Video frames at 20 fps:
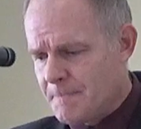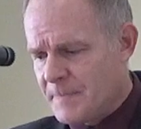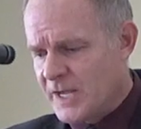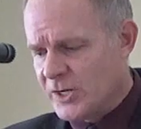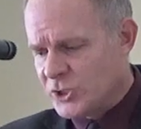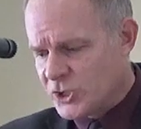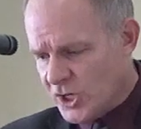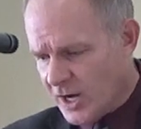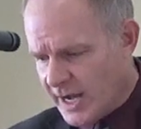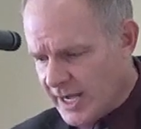
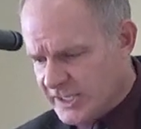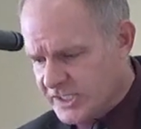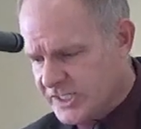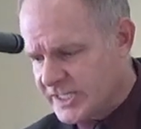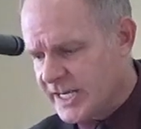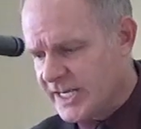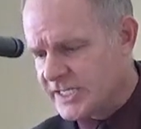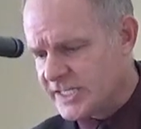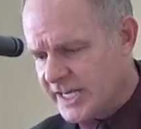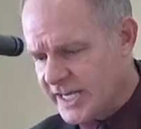And John
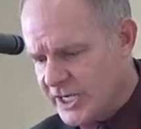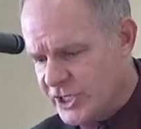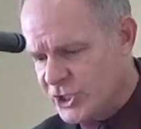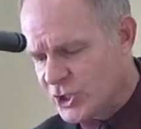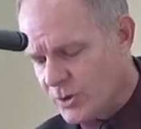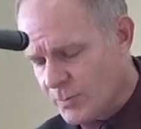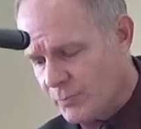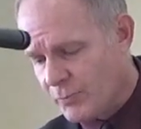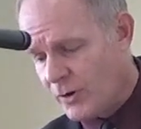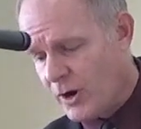says he's
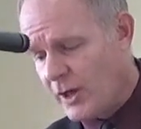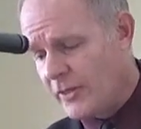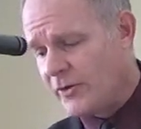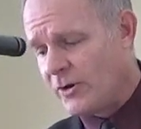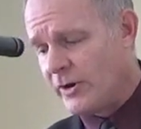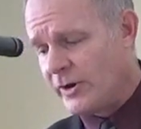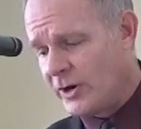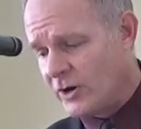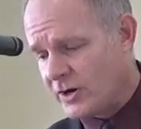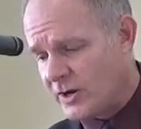your
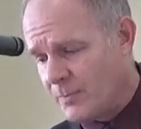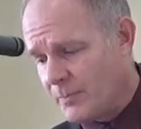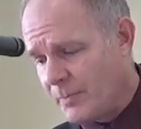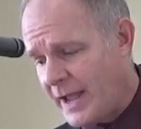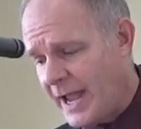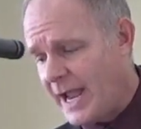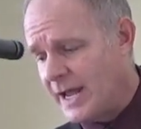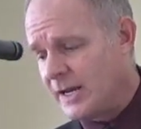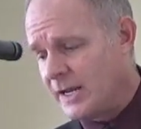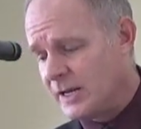brother and your
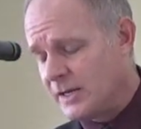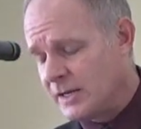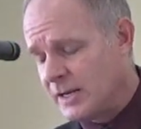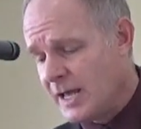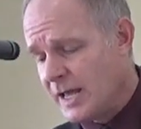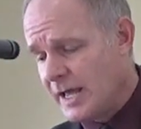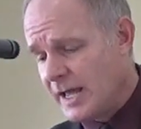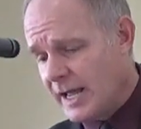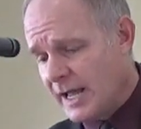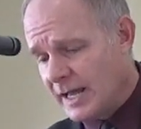companion.
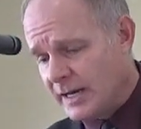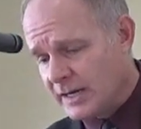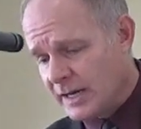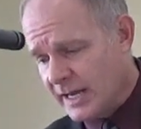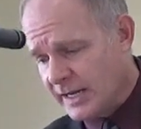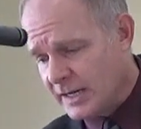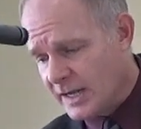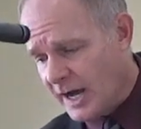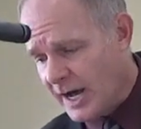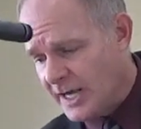And,
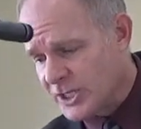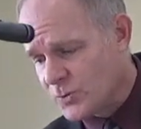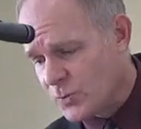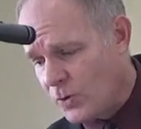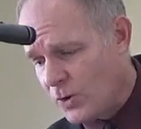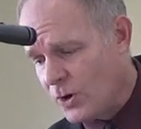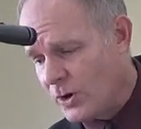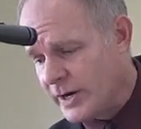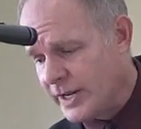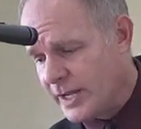and God's
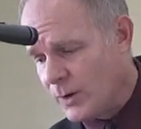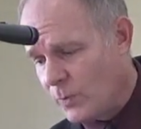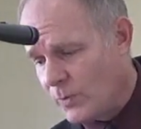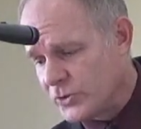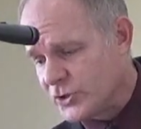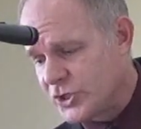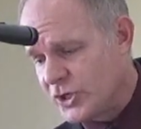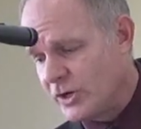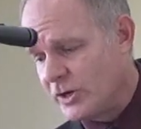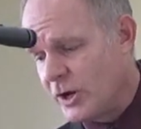Word, He
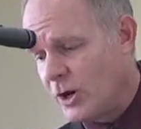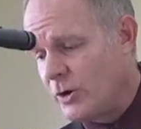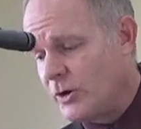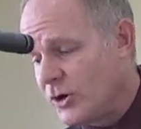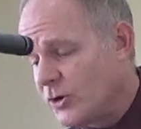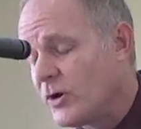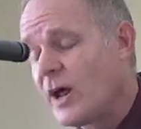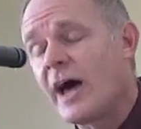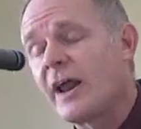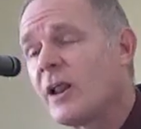wants you to know
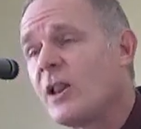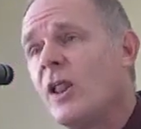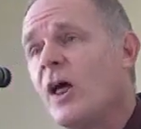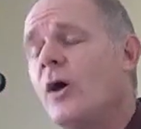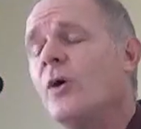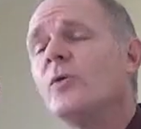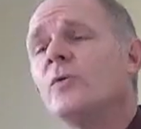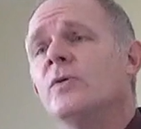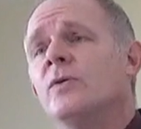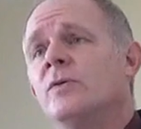you're not
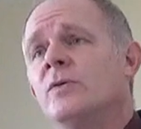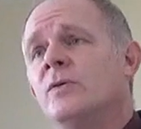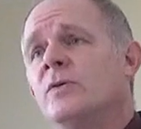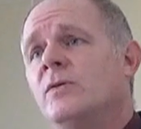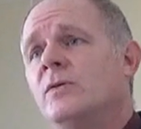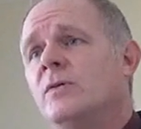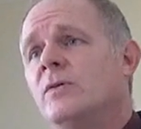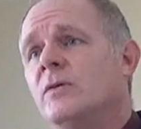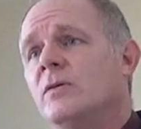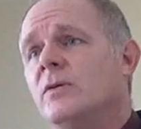alone.
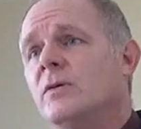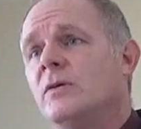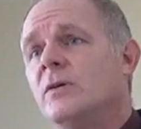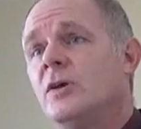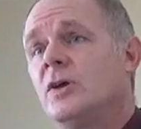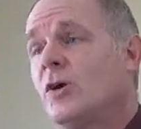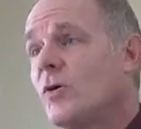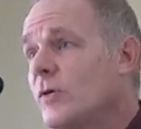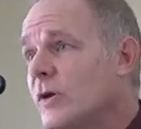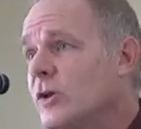
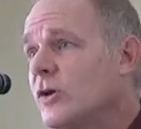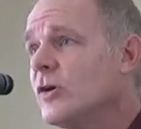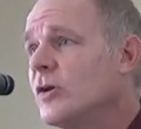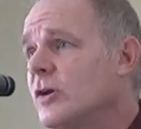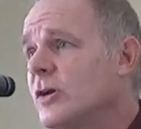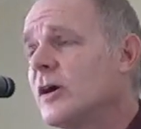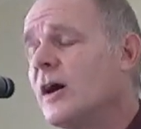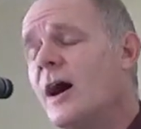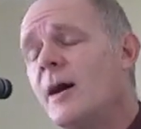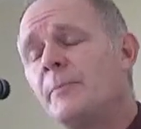You're in
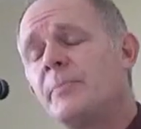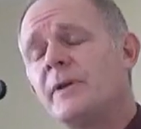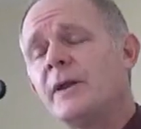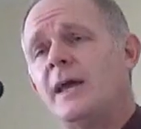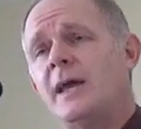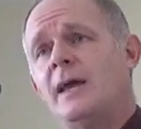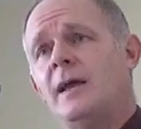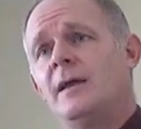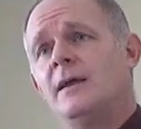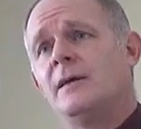good
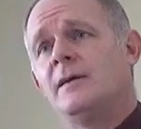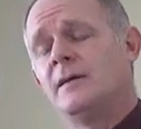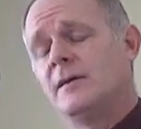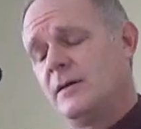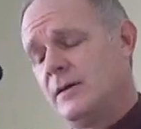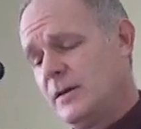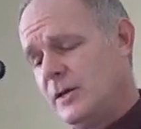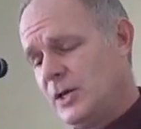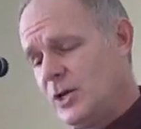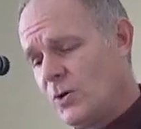company.
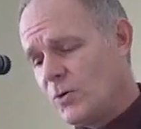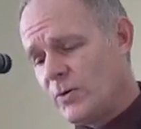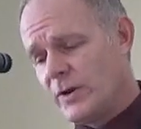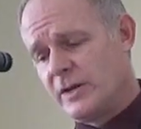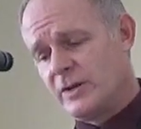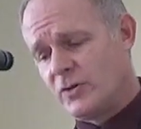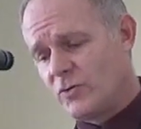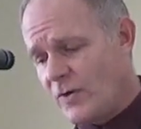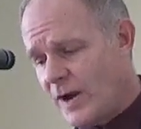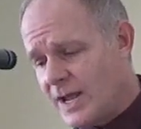You are
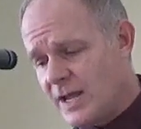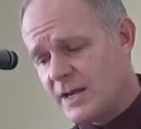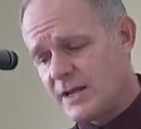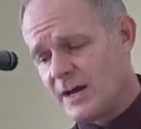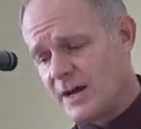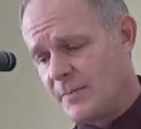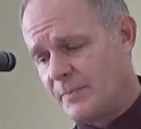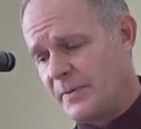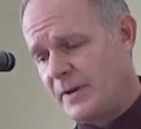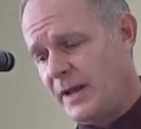in great
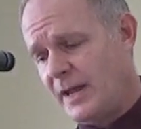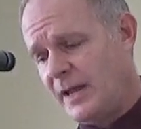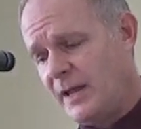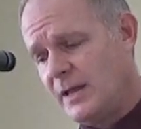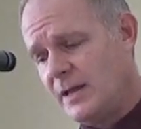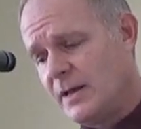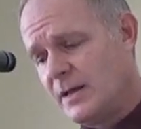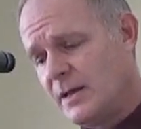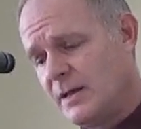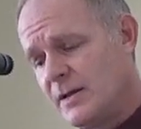company.
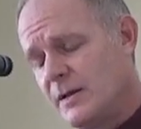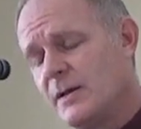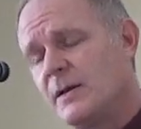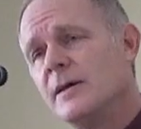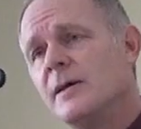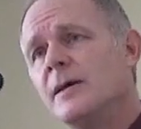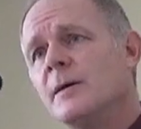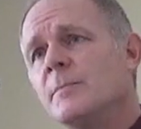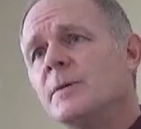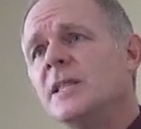
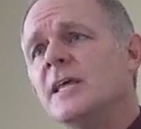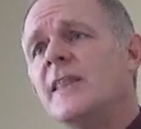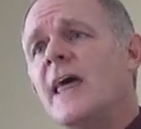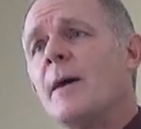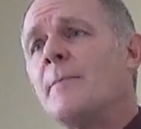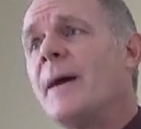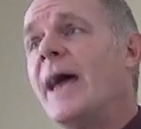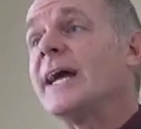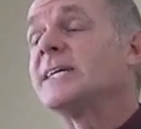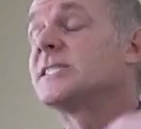But then
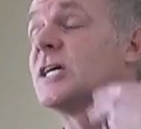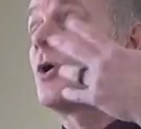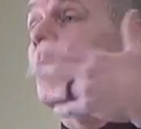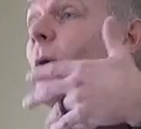that begs the